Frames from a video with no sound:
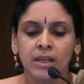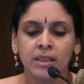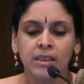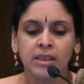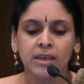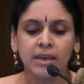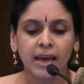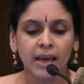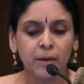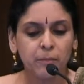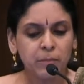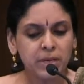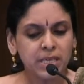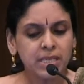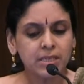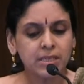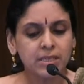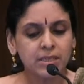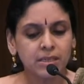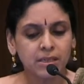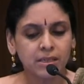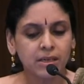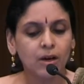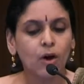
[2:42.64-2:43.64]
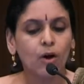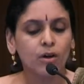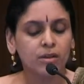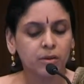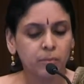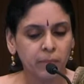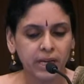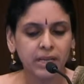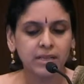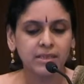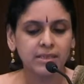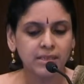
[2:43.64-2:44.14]
The MS or
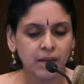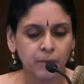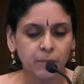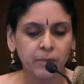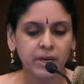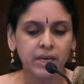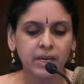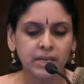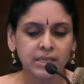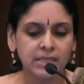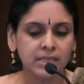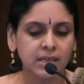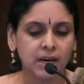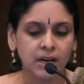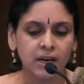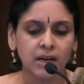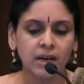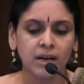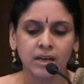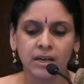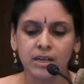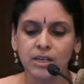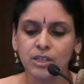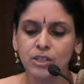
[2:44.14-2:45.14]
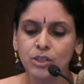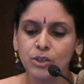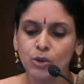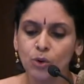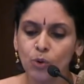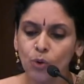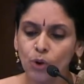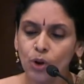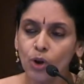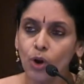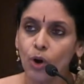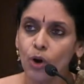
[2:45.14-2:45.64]
the Mahila Samakhya Sangha is
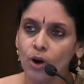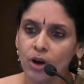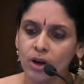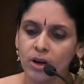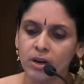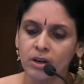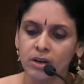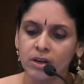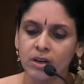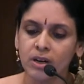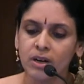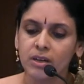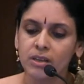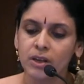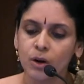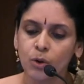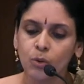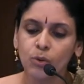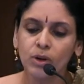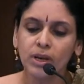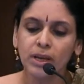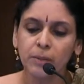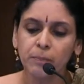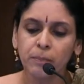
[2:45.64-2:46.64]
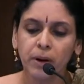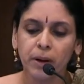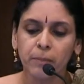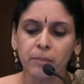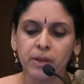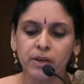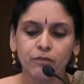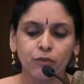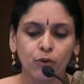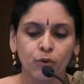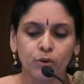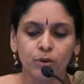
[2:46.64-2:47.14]
no longer the only
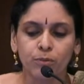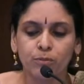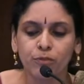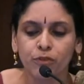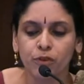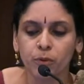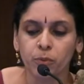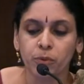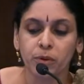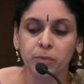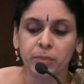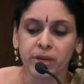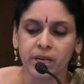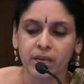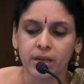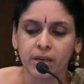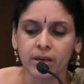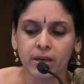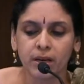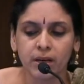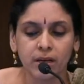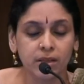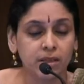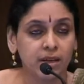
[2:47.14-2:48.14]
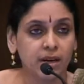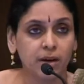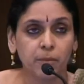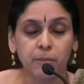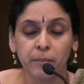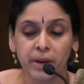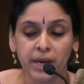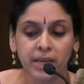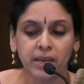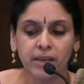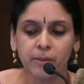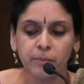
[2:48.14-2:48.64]
public forum for women. There
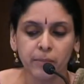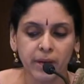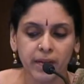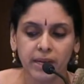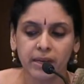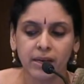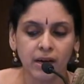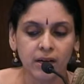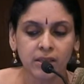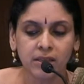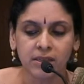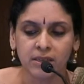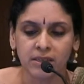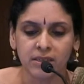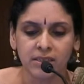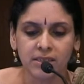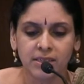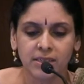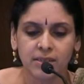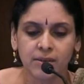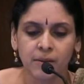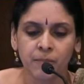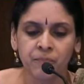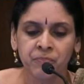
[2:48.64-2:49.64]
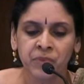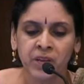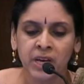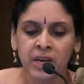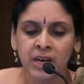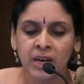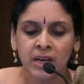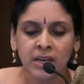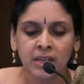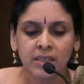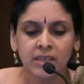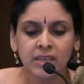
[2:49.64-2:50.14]
are many, many others.
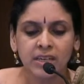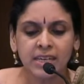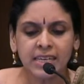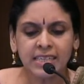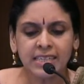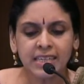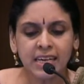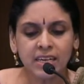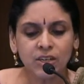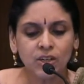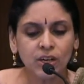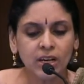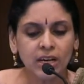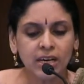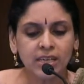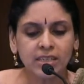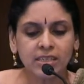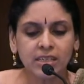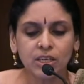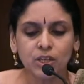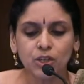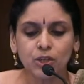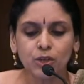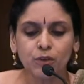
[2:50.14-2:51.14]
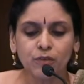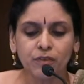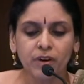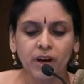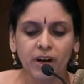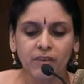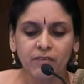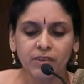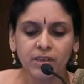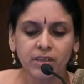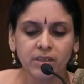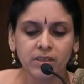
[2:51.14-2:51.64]
The decentralization of
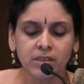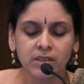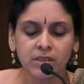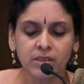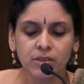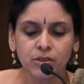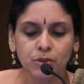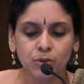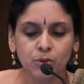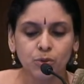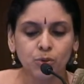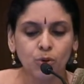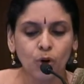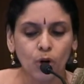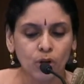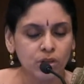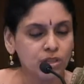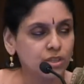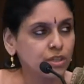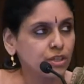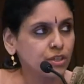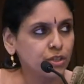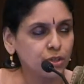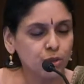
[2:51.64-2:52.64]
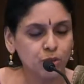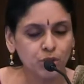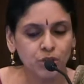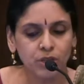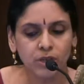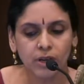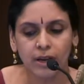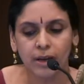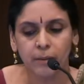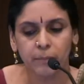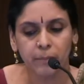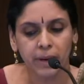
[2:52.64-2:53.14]
governance through
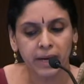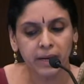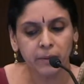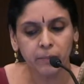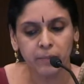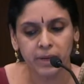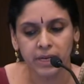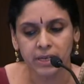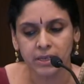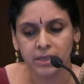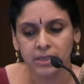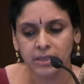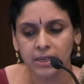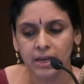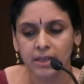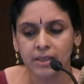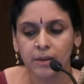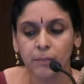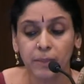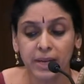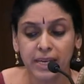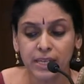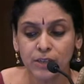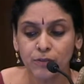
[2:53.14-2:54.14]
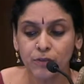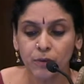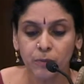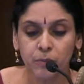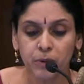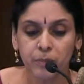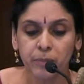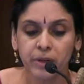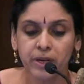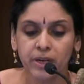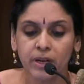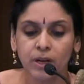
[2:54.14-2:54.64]
constitutional amendment and the place for
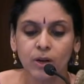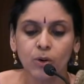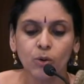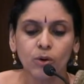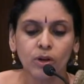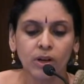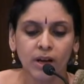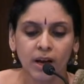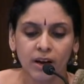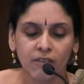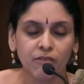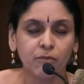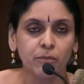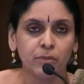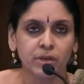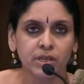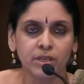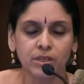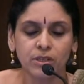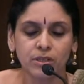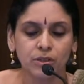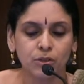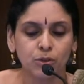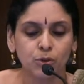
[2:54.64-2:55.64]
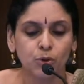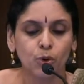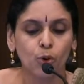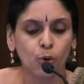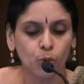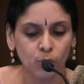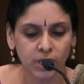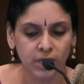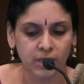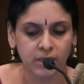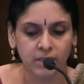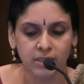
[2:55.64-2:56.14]
women in local government through
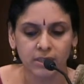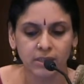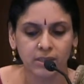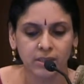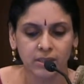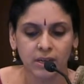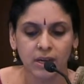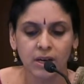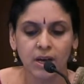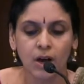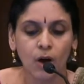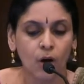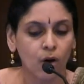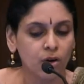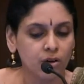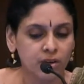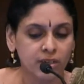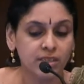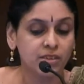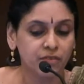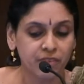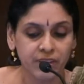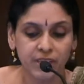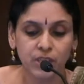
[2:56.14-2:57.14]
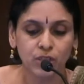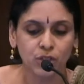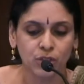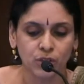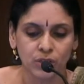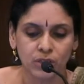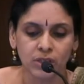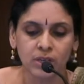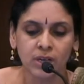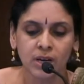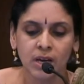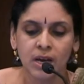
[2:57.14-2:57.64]
quotas or
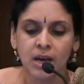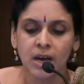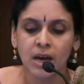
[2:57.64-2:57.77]
reservation